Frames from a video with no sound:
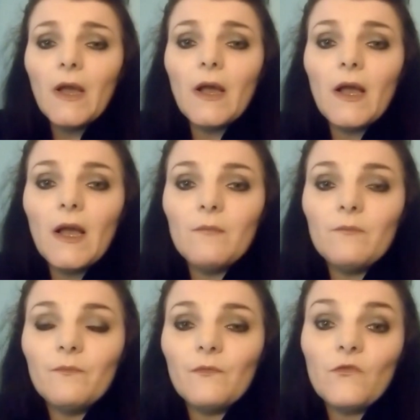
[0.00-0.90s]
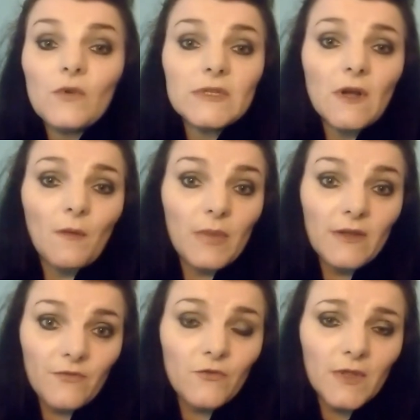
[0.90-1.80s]
for example,
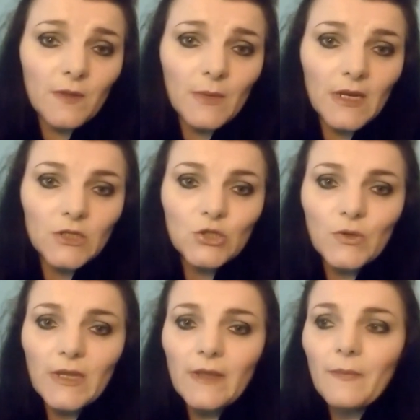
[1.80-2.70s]
if you're in the military,